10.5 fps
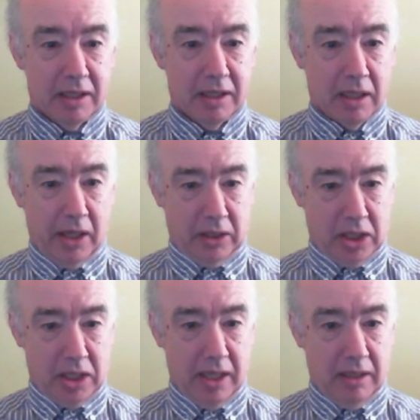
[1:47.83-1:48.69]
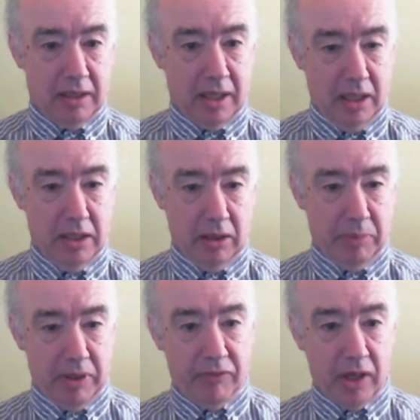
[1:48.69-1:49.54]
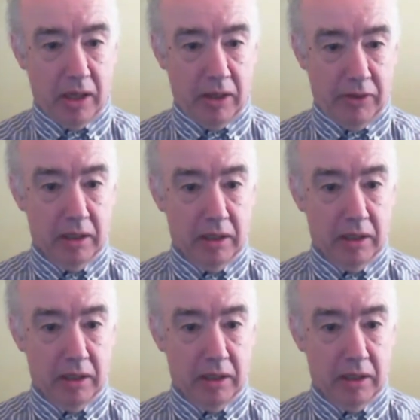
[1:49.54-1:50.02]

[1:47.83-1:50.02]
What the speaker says: I'd actually get a little bit farther.